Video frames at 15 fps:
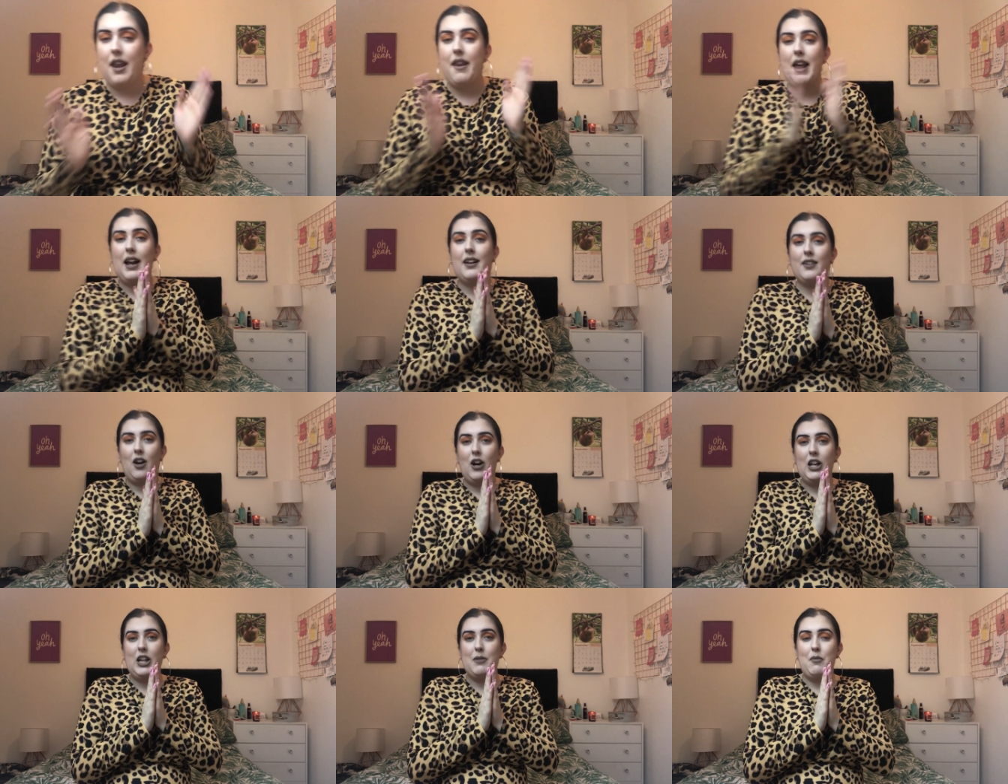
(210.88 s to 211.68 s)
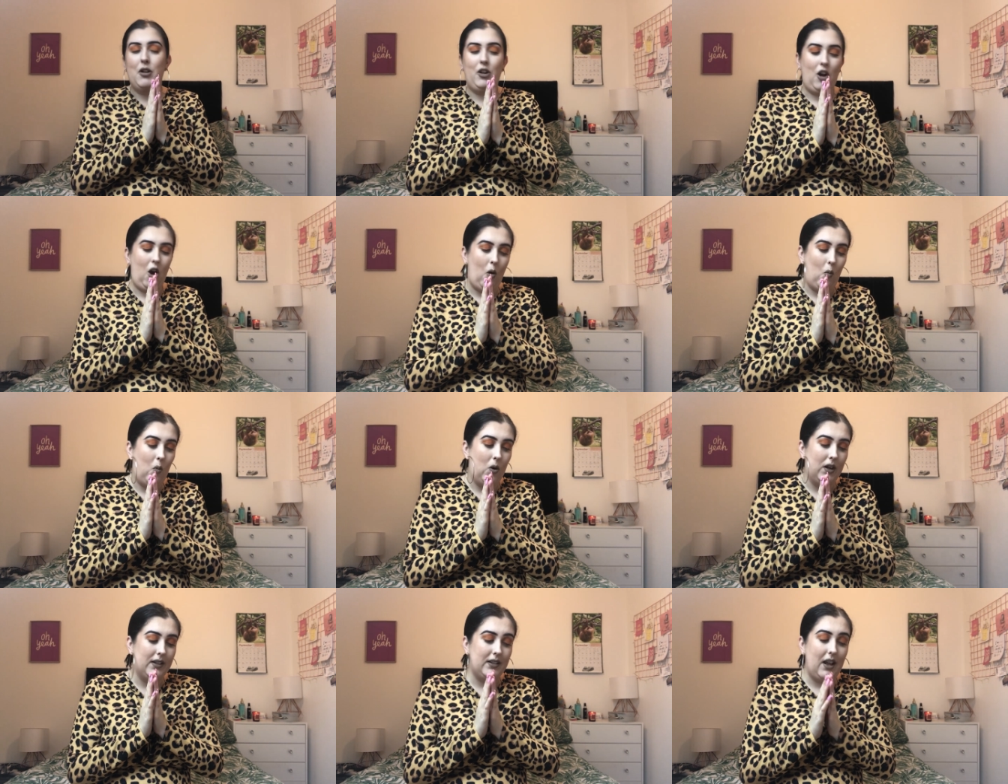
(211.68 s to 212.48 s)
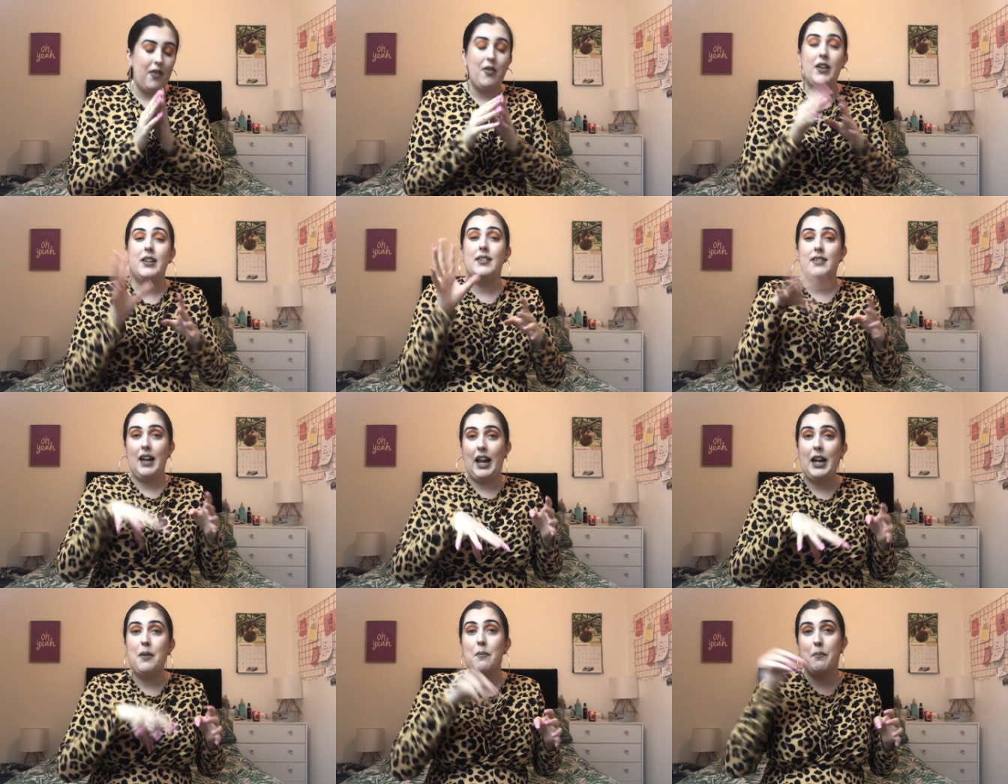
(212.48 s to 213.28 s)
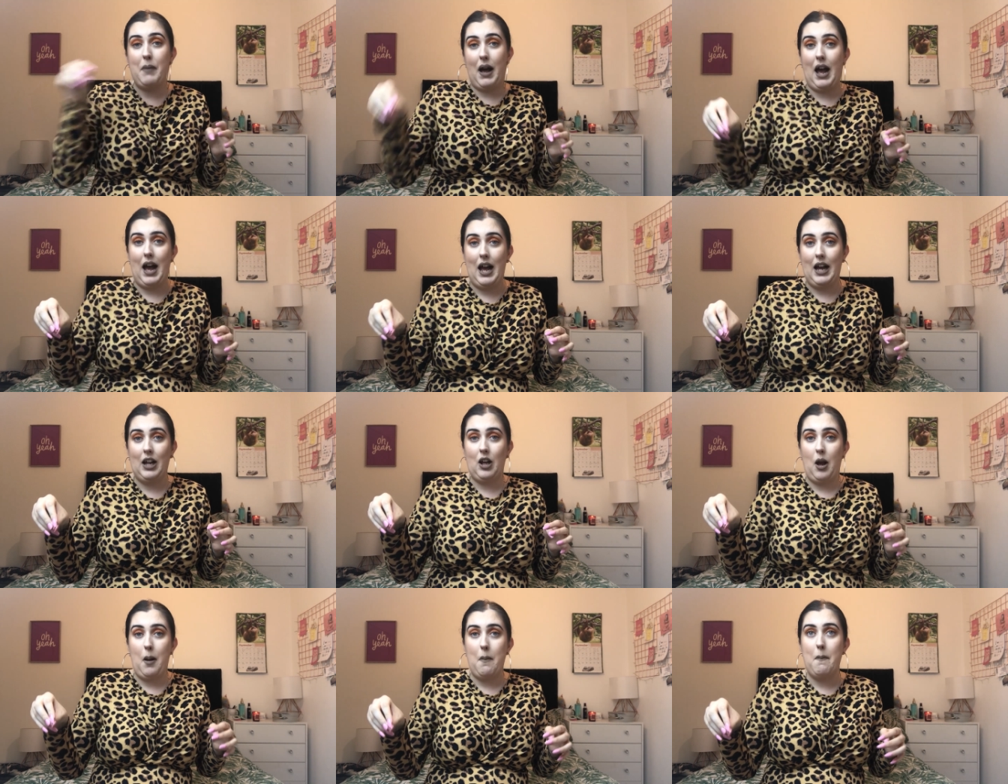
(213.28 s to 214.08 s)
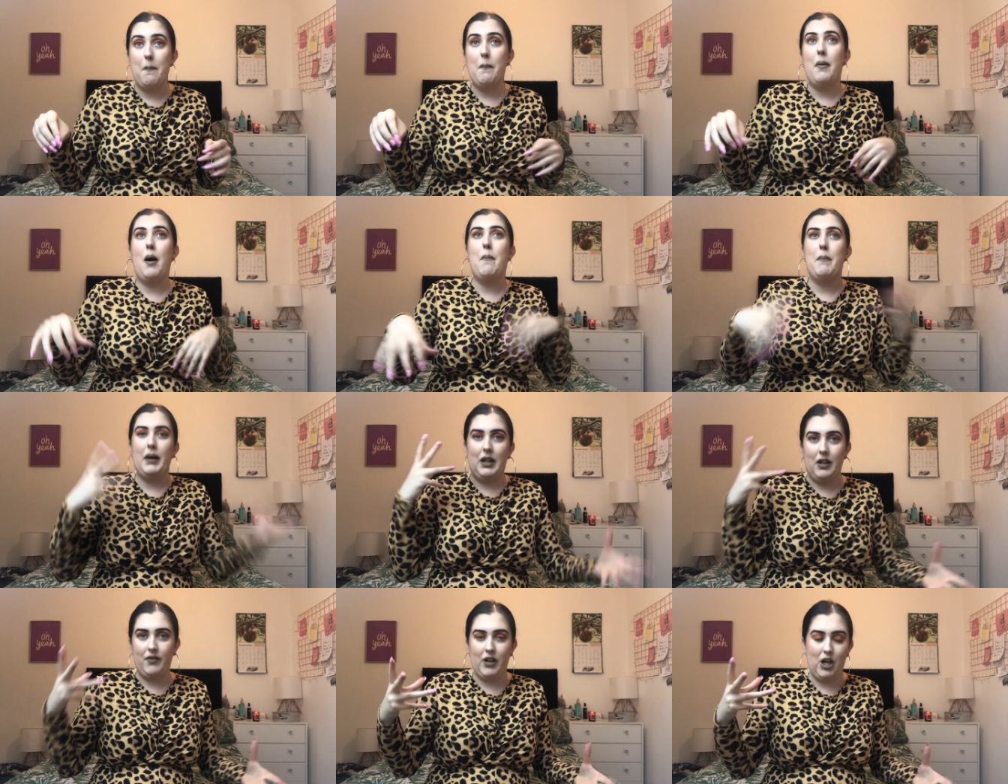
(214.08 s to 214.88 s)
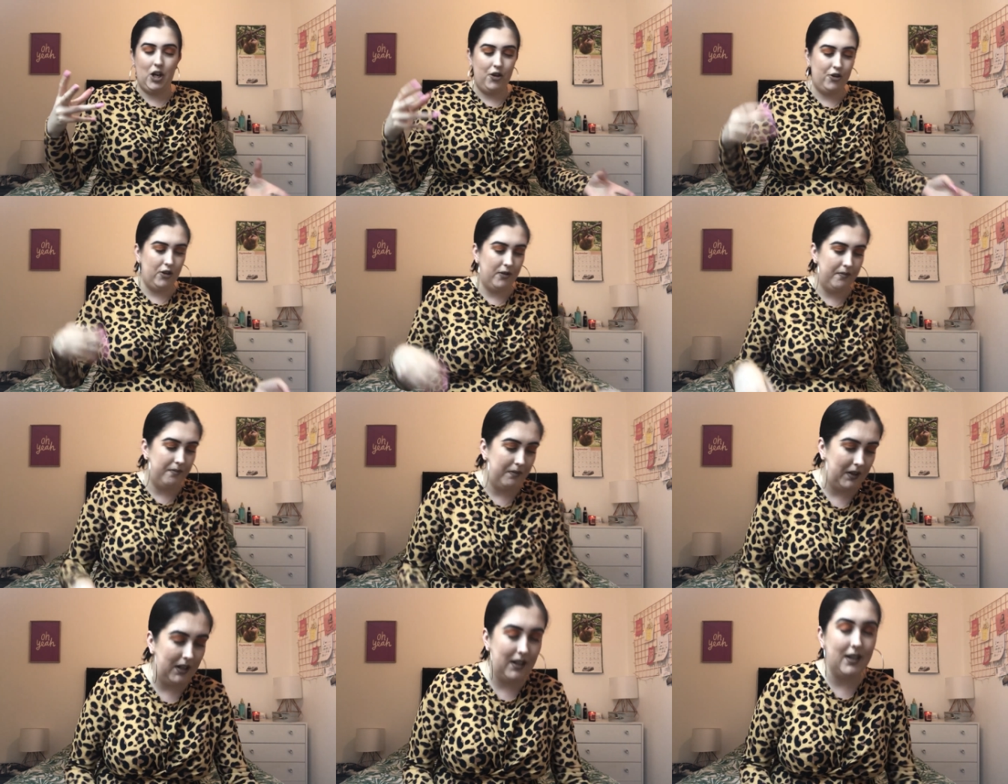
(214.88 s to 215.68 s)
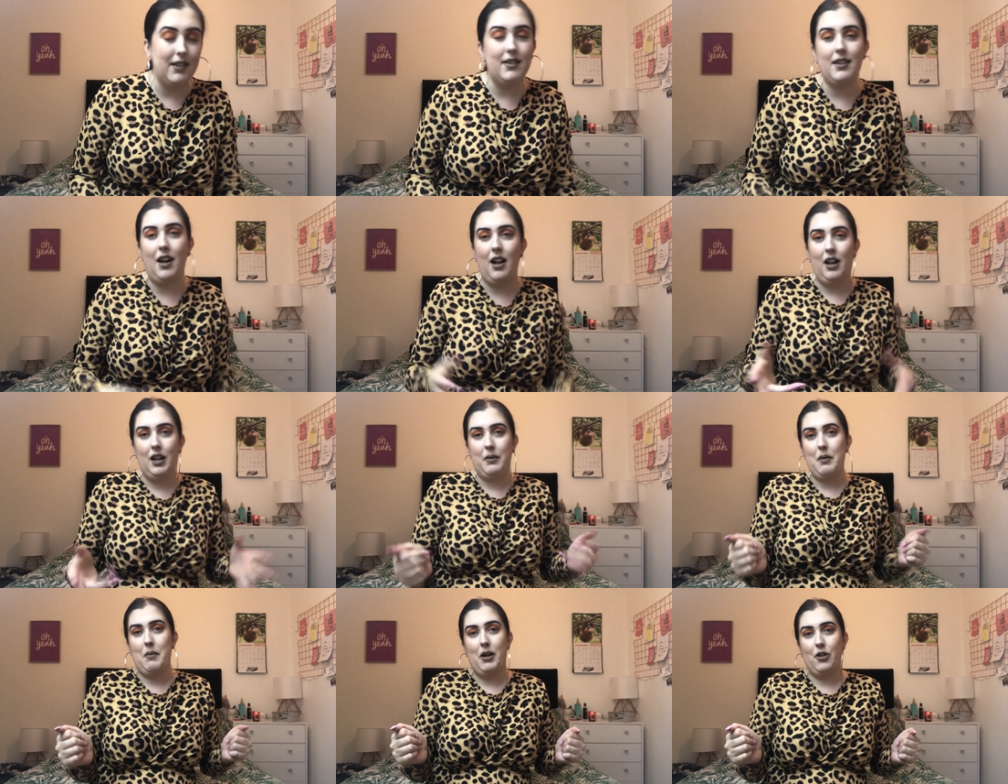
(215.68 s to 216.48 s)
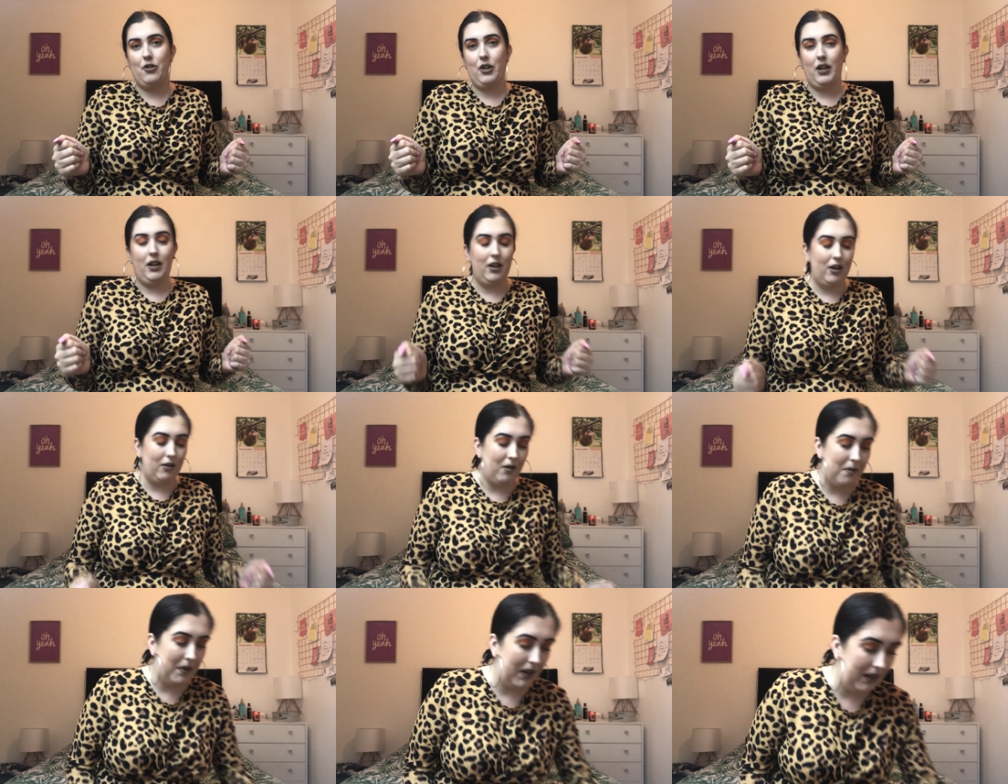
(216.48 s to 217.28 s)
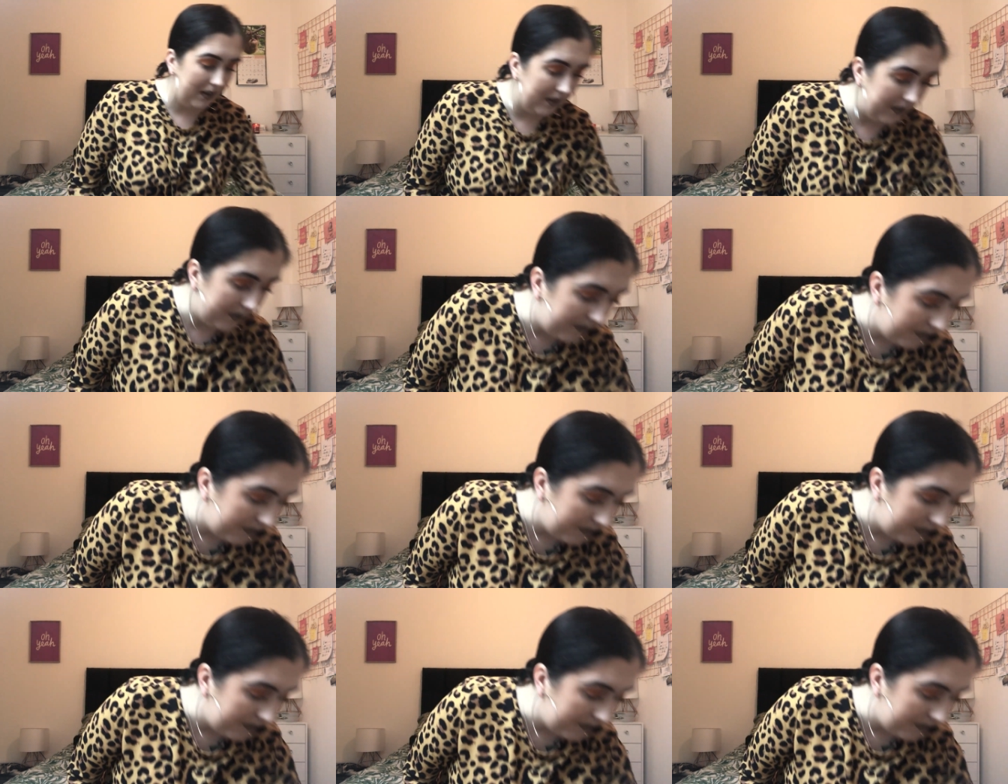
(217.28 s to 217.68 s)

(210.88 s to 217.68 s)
Next item I got was the same bag, but a bigger version, because I like to be matching, you know what I mean?